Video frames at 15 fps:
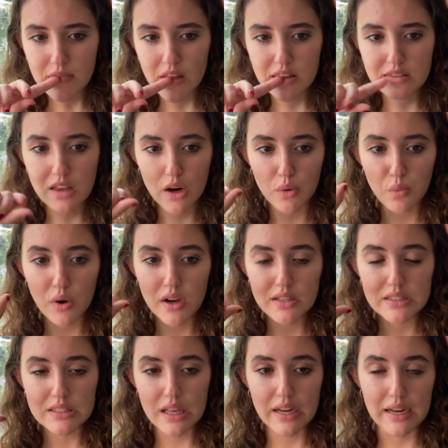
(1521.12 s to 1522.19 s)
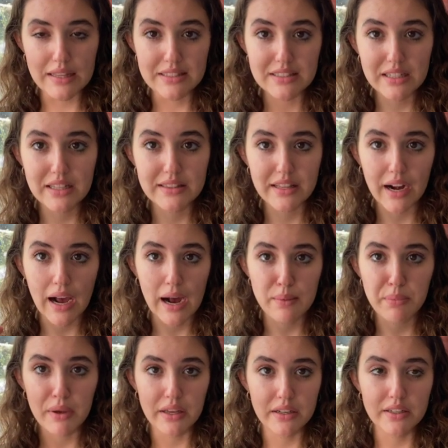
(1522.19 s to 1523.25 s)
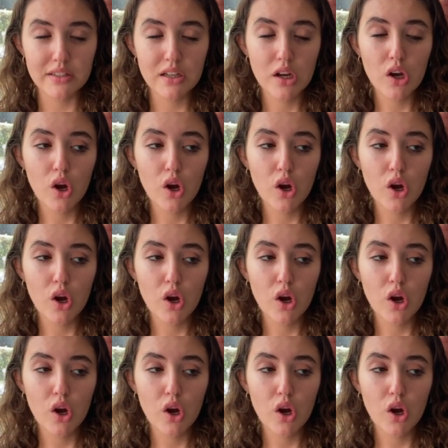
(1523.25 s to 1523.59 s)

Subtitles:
There was an incident that happened